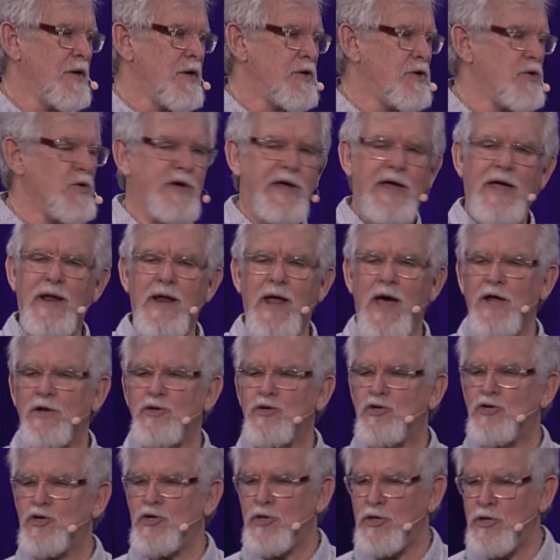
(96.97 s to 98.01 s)
You cannot
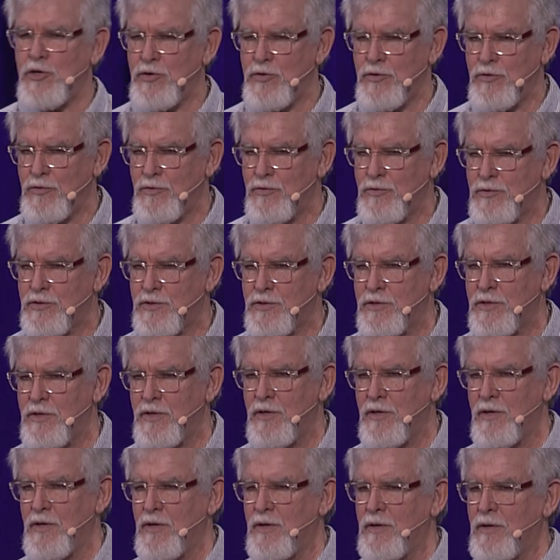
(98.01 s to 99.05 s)
choose
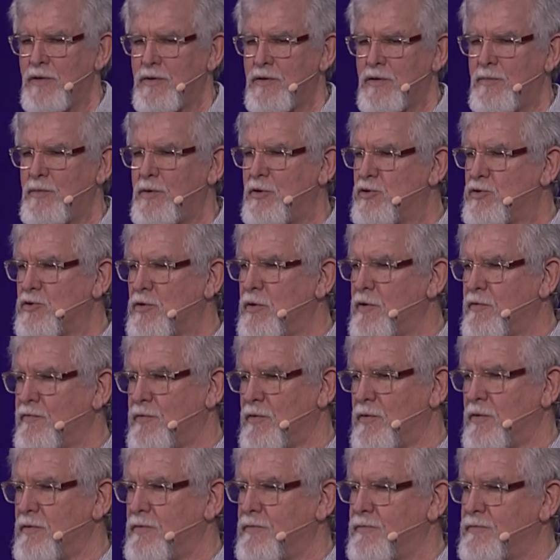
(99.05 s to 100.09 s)
to be joyful.